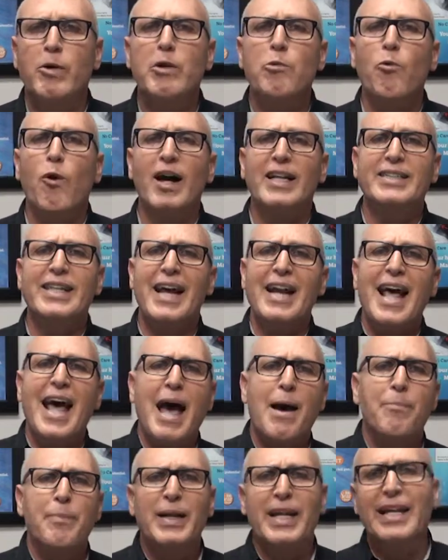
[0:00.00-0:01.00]
We want that
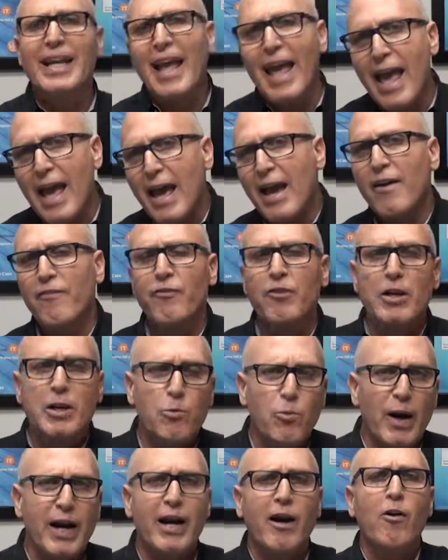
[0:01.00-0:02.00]
happening
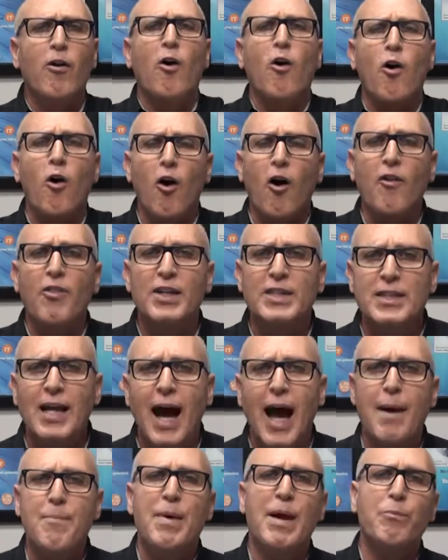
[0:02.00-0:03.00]
everywhere all the
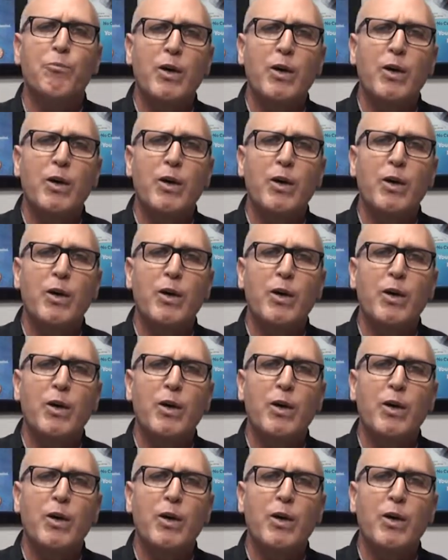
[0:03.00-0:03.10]
time,